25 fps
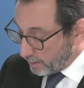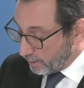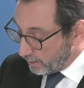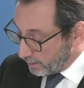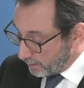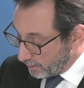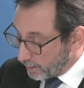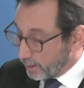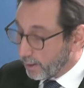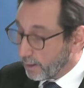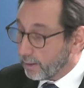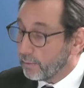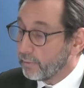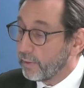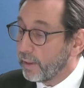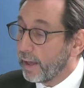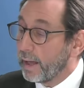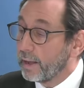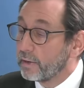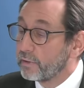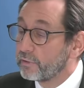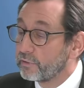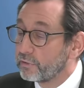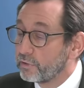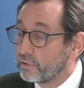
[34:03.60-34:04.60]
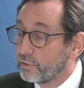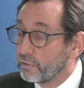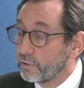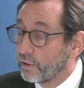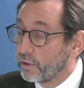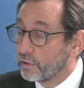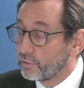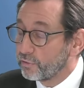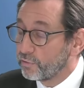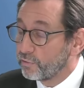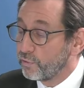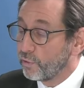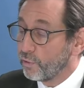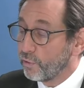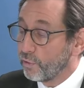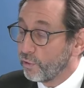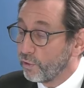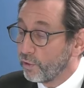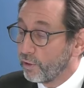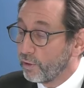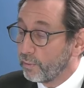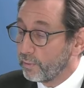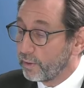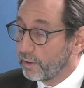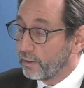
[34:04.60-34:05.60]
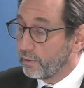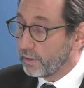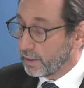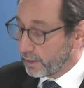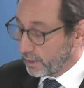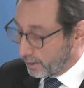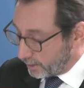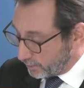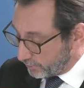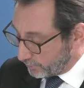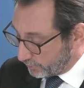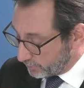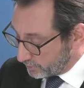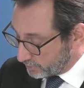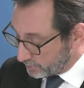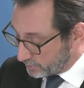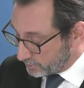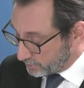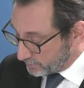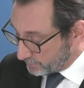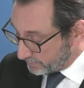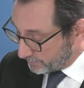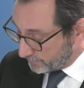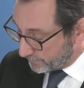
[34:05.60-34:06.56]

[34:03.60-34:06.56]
that to those 4. Were there any others?